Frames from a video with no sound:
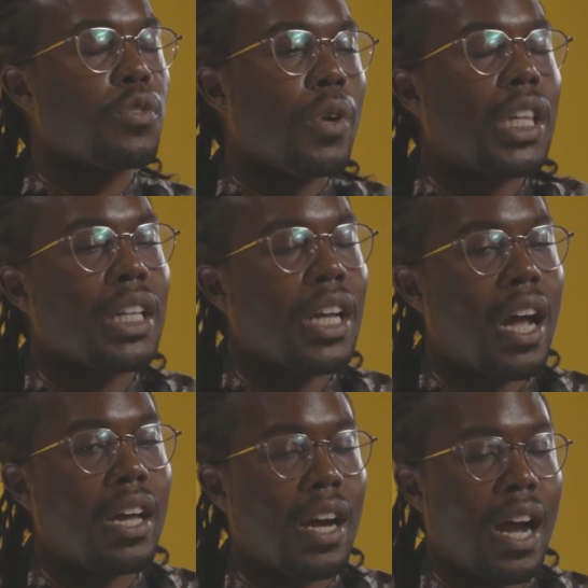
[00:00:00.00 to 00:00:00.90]
there's one thing that
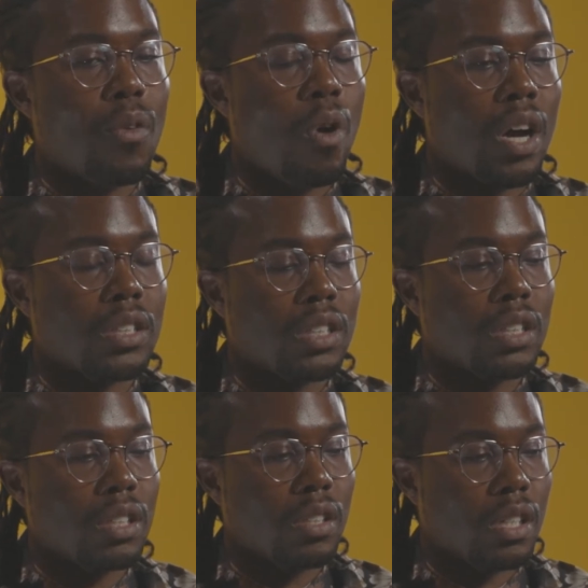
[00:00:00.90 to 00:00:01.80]
I
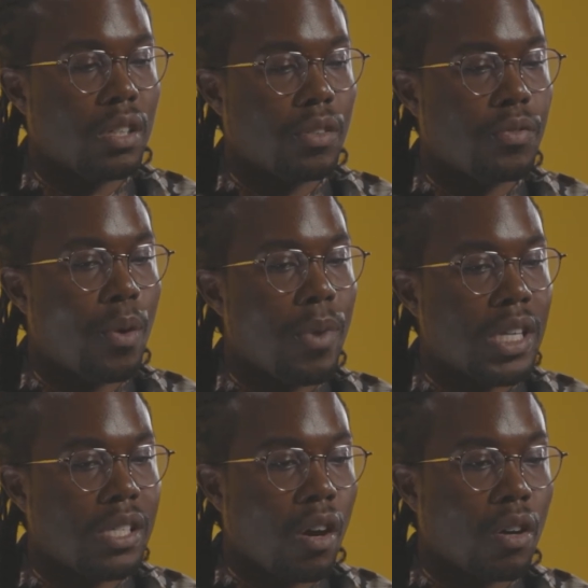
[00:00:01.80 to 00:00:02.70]
want from
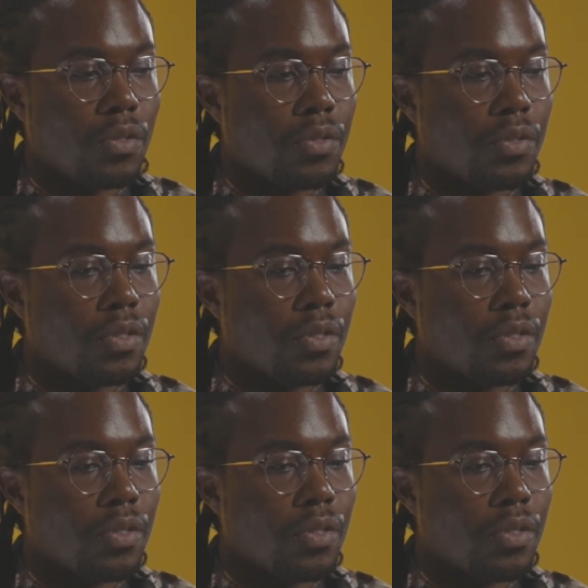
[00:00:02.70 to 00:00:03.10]
myself,